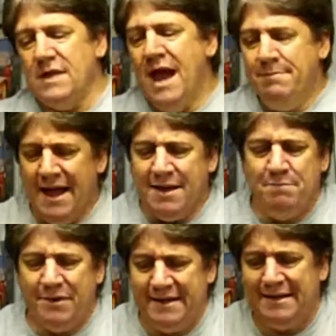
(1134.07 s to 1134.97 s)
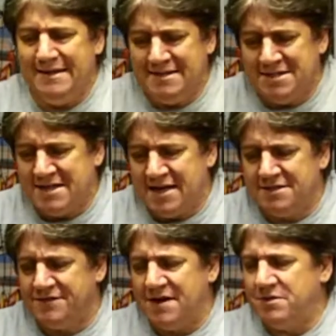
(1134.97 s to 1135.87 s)
I'm not completely
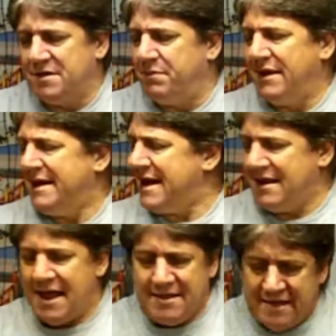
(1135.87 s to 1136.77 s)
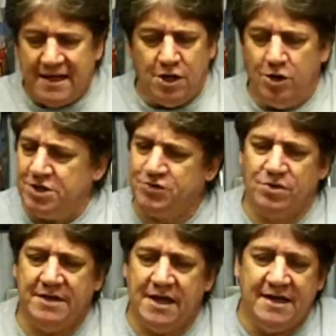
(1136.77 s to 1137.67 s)
dissatisfied with the plane. I think it looks
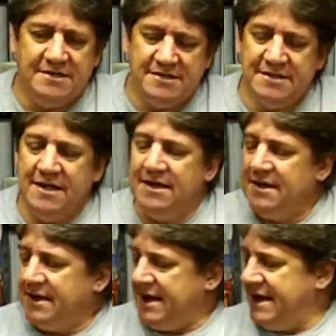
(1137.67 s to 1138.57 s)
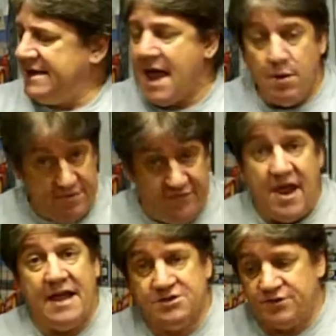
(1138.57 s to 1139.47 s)
really nice, and now it
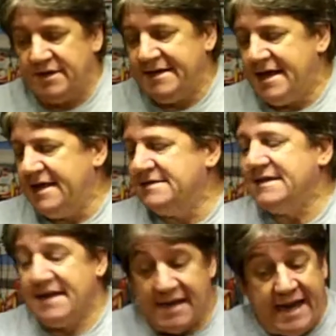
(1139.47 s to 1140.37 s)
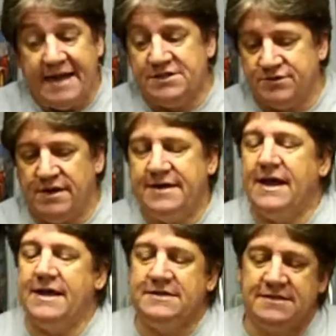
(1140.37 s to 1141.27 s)
flies really nice, and it lands really
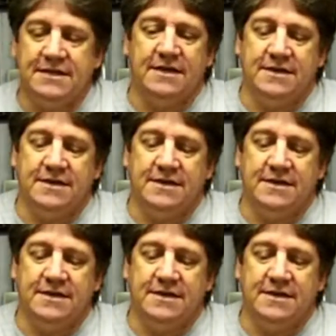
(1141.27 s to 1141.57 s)
nice,